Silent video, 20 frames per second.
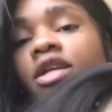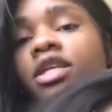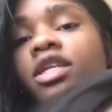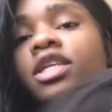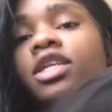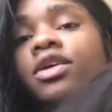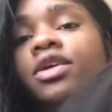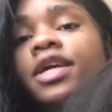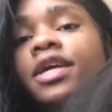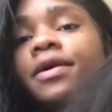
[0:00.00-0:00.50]

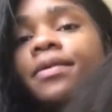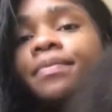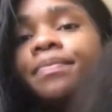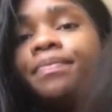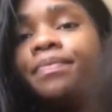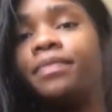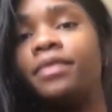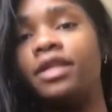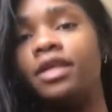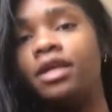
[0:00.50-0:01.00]
So yeah,
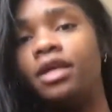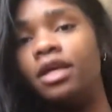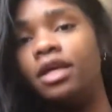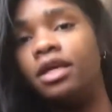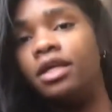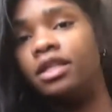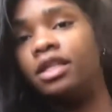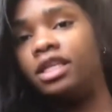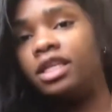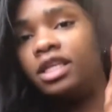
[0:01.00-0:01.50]

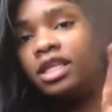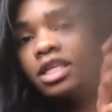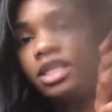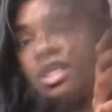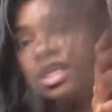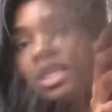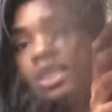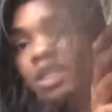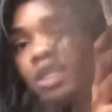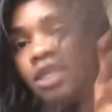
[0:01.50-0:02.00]
this
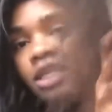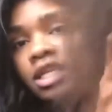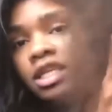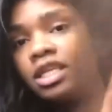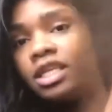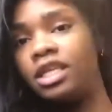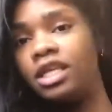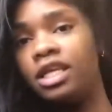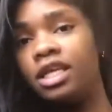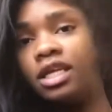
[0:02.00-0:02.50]

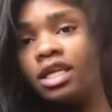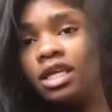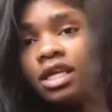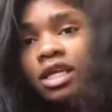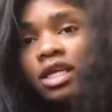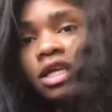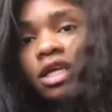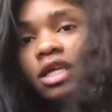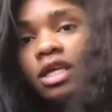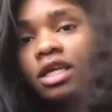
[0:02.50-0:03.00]
is
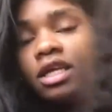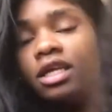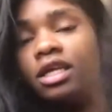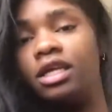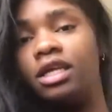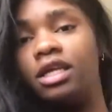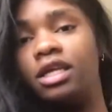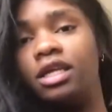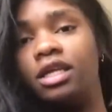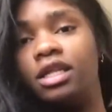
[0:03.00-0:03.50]

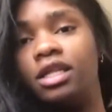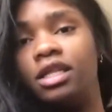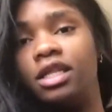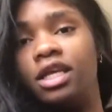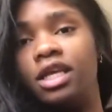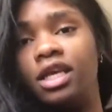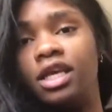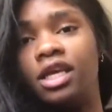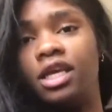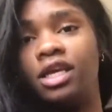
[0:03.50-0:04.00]
the
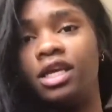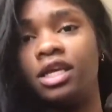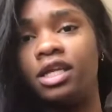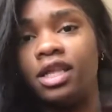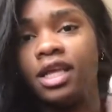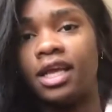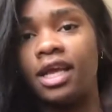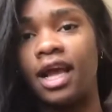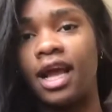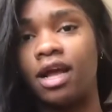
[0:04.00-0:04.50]
hair,
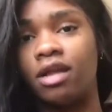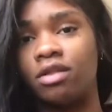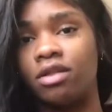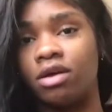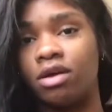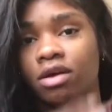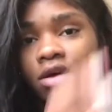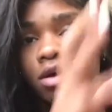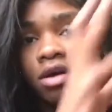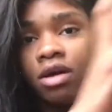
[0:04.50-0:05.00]
like how
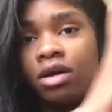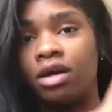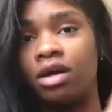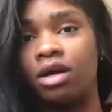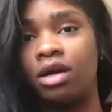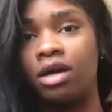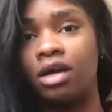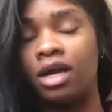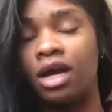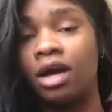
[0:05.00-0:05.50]
long,
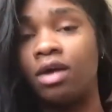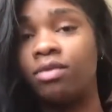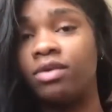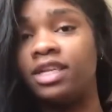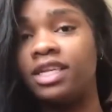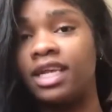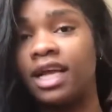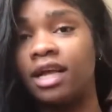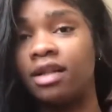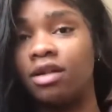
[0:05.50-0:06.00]
I don't want to
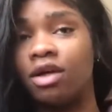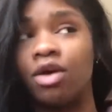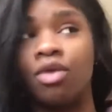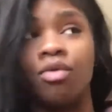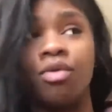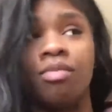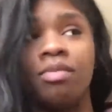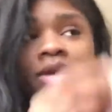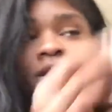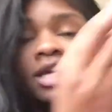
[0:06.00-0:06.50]
say how long it
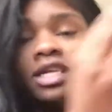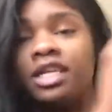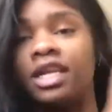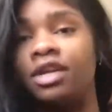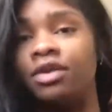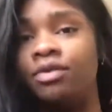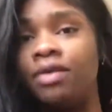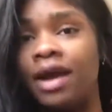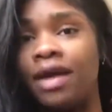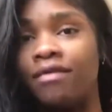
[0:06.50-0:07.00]
would be because I
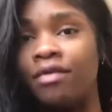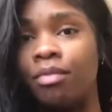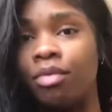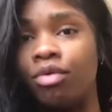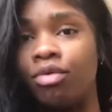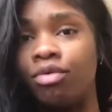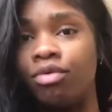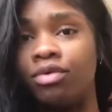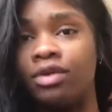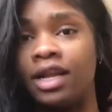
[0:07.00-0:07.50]
do have it
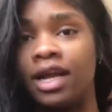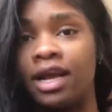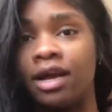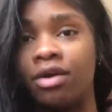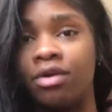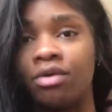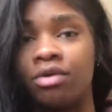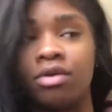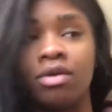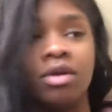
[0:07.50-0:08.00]
pulled
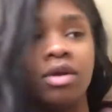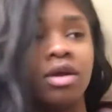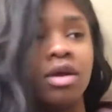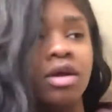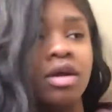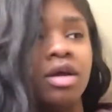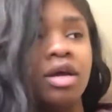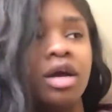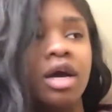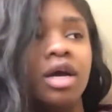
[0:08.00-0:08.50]
down
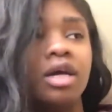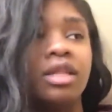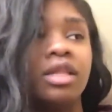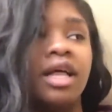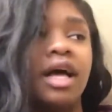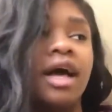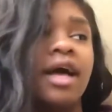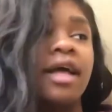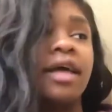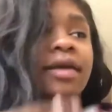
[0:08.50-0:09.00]
a
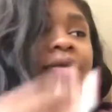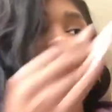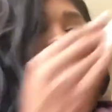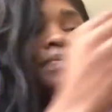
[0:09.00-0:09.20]
lot.